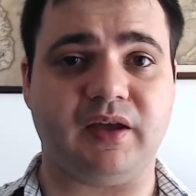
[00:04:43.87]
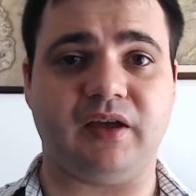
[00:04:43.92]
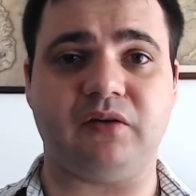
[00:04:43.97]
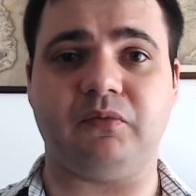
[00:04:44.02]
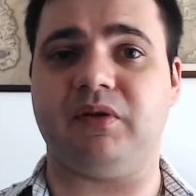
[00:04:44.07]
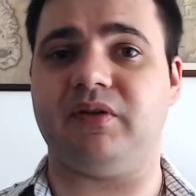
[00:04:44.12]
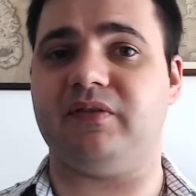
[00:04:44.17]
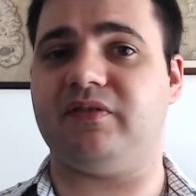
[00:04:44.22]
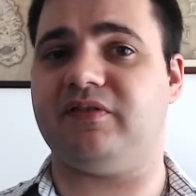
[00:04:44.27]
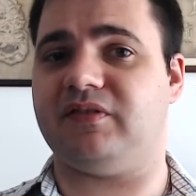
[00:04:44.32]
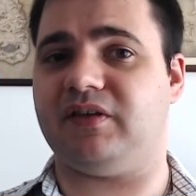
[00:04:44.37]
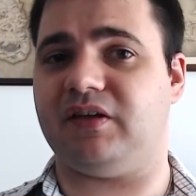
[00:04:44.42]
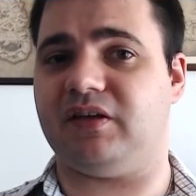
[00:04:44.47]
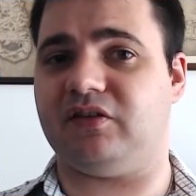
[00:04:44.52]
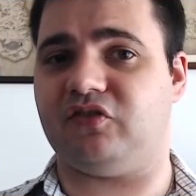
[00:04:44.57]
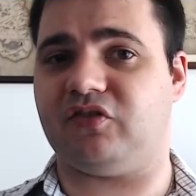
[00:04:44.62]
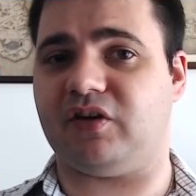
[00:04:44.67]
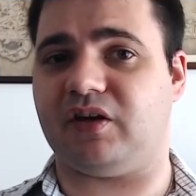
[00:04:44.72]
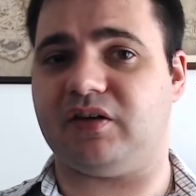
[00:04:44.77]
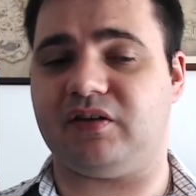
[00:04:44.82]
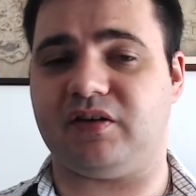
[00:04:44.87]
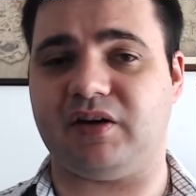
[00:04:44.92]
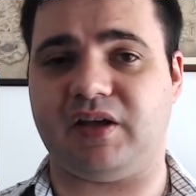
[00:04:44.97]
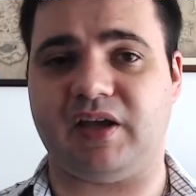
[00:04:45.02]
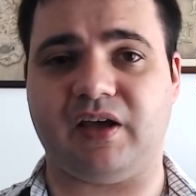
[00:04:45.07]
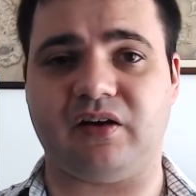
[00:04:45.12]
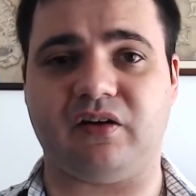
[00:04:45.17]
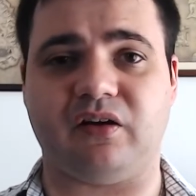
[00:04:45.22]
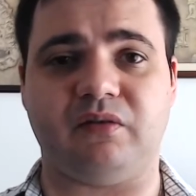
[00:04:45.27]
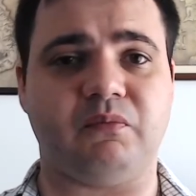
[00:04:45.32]
and we'll see each other
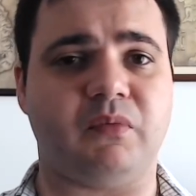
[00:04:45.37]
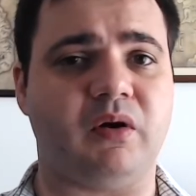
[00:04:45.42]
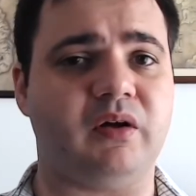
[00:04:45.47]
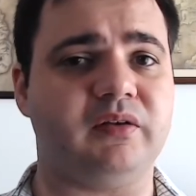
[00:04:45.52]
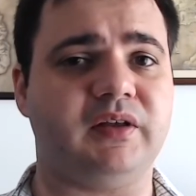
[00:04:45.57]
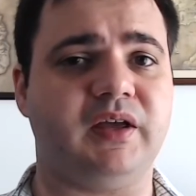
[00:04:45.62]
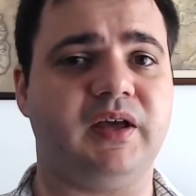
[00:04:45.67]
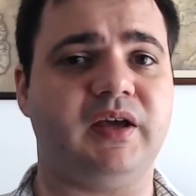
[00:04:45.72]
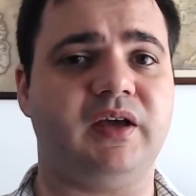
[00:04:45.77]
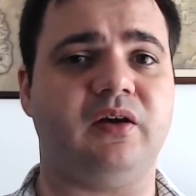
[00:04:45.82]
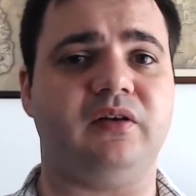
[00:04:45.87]
again on Monday